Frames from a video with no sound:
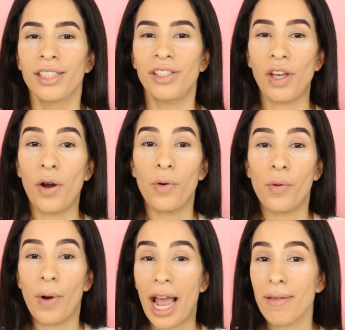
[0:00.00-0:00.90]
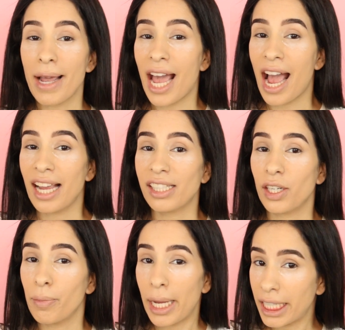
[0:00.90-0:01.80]
So while my eyes
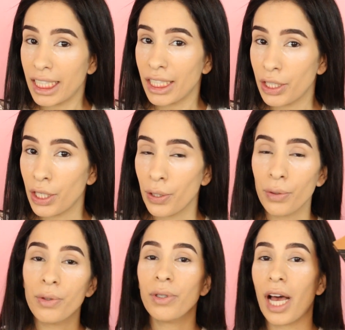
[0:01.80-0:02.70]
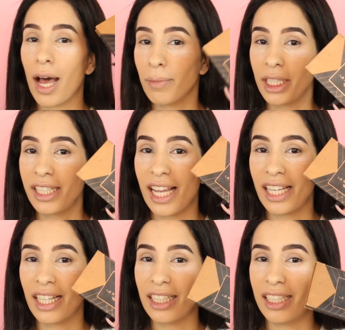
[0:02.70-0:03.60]
are baking, you know, I'm gonna
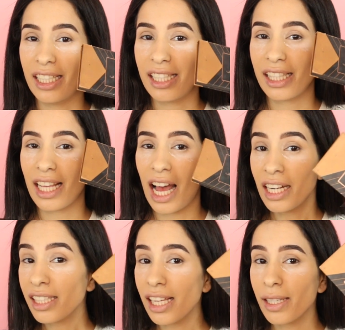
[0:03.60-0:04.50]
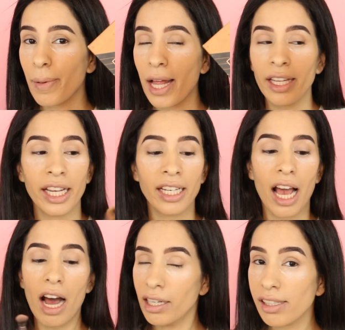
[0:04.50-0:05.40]
take this Anastasia palette.
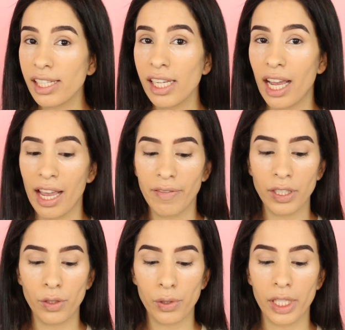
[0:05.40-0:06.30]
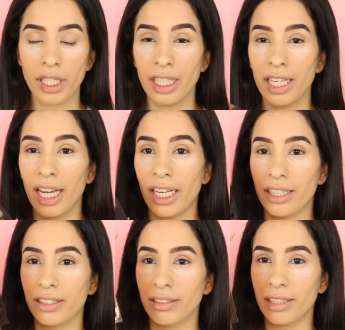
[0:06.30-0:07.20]
Honestly, I haven't used it in
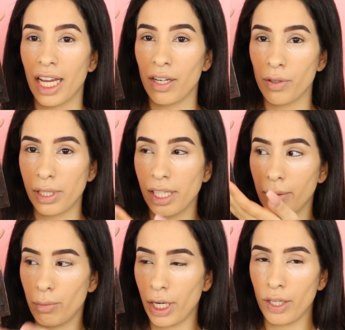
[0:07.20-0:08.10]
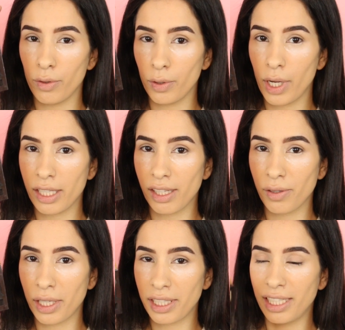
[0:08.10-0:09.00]
like, I don't know, it's like brand new, you guys,
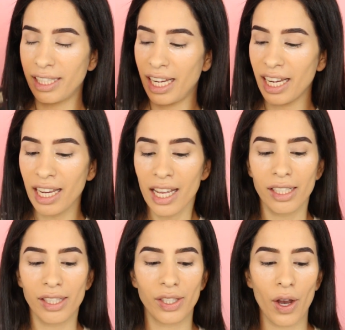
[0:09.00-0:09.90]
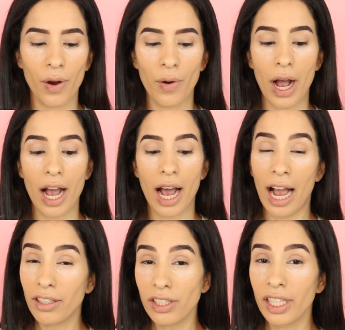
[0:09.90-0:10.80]
as you guys can see. So
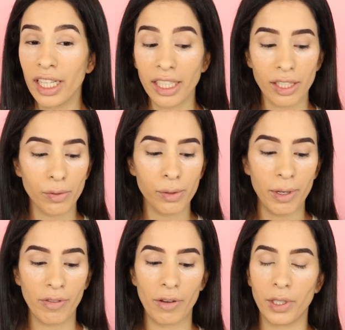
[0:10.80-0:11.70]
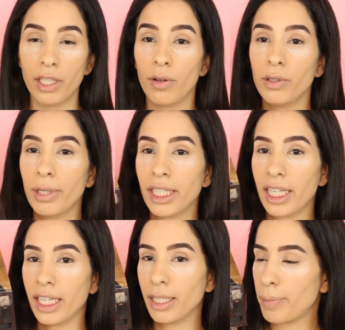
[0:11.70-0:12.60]
actually, this was my favorite. The only one
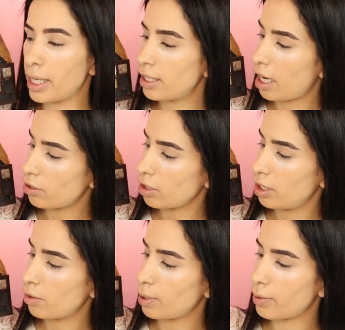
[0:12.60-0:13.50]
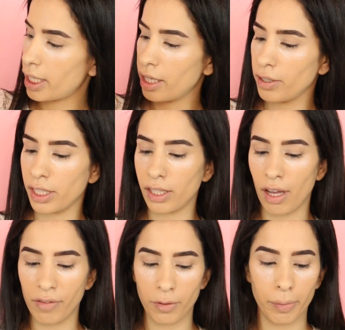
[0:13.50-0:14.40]
that I hit the pen is actually this one right here, the
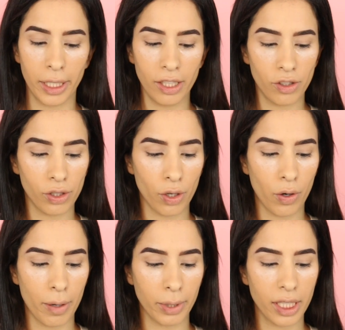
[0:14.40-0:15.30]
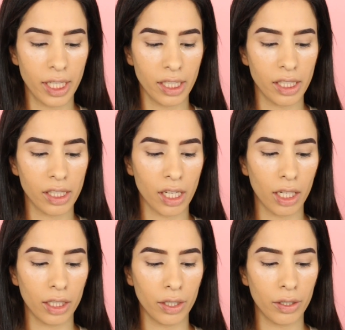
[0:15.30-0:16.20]
Soft Peach. So I'm gonna take this
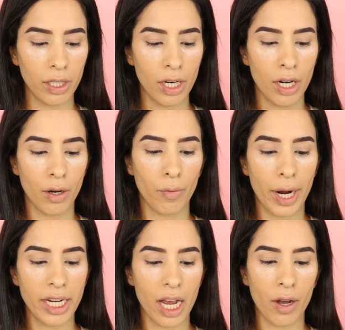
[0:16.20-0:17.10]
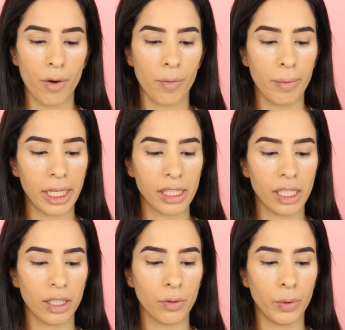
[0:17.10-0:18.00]
color right now, mix
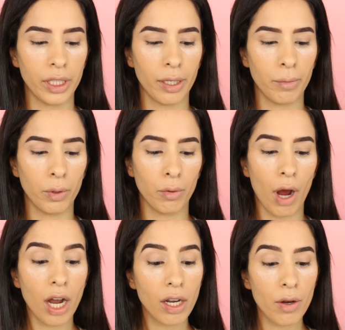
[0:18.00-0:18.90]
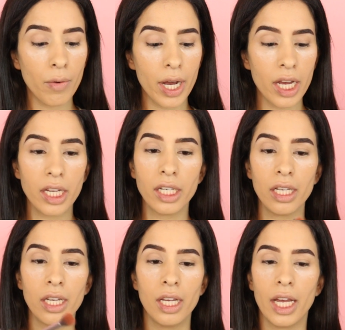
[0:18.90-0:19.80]
it with the Morocco
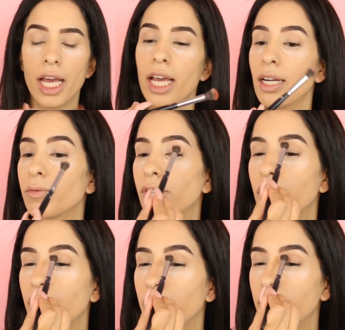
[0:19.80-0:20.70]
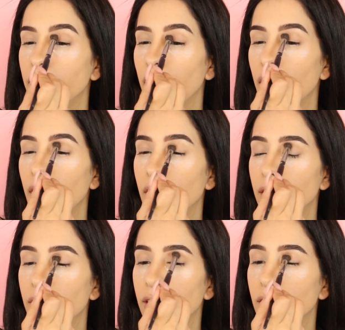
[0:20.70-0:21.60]
one, and I'm just gonna get
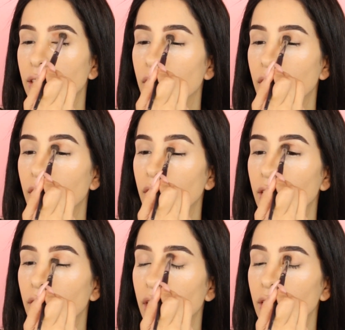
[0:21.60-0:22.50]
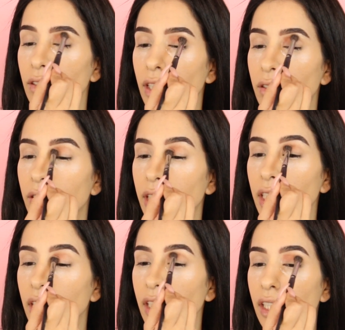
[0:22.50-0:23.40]
it here into the
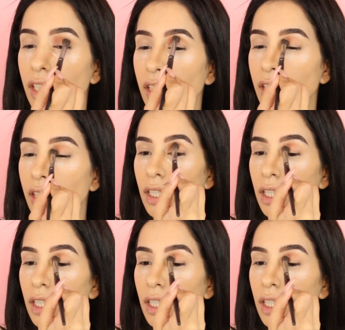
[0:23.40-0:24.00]
crease.